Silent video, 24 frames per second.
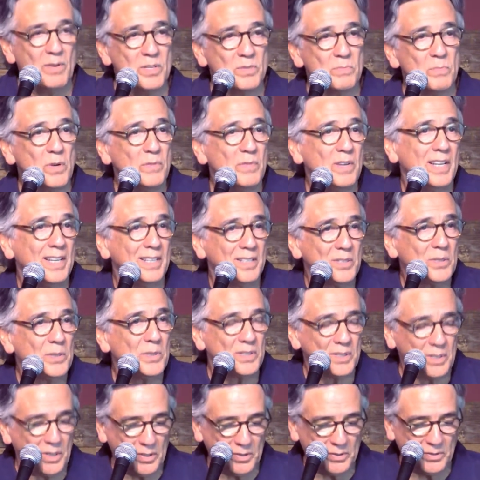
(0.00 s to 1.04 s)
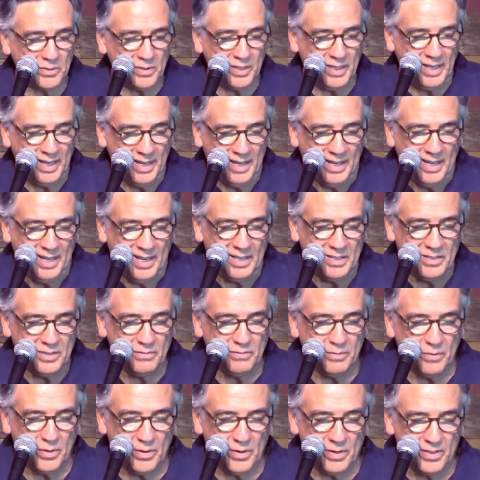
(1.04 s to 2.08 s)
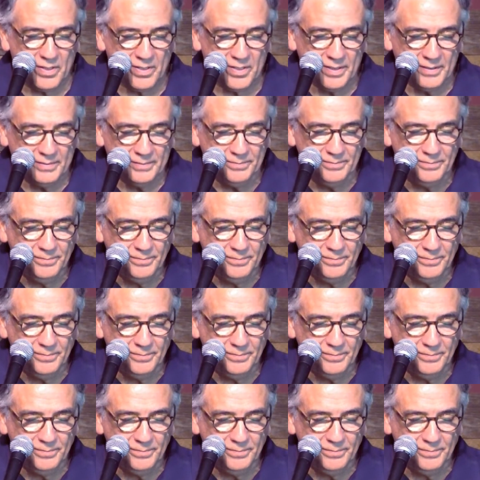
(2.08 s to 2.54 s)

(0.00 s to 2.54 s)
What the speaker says: he's moving into adultery and divorce.